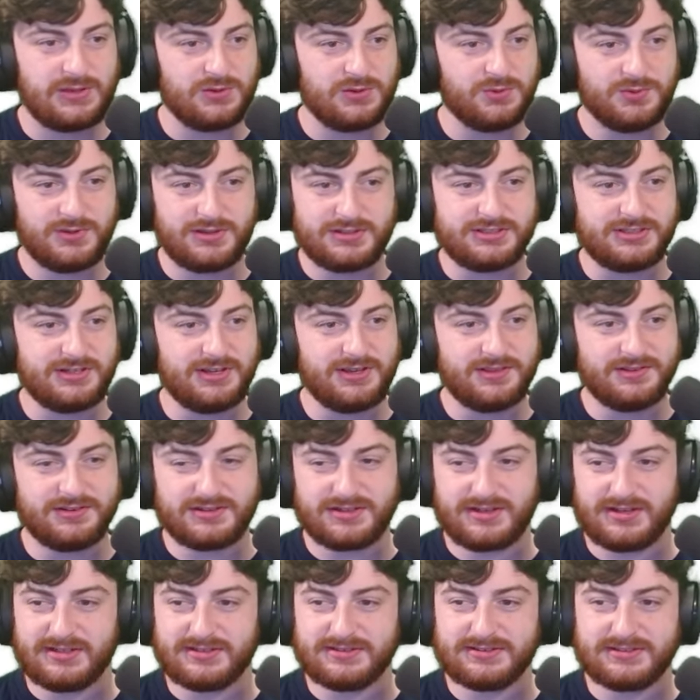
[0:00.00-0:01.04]
Watching other
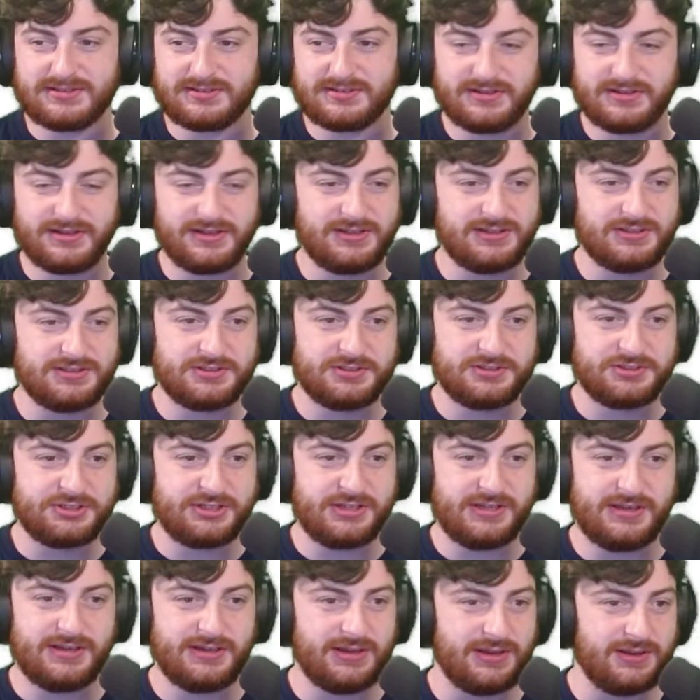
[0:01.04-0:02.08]
content creators
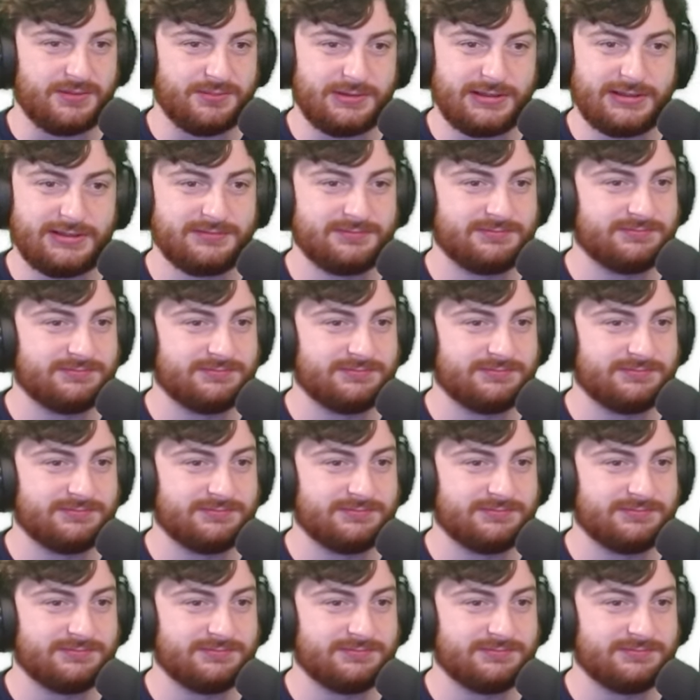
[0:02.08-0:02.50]
cheating on me.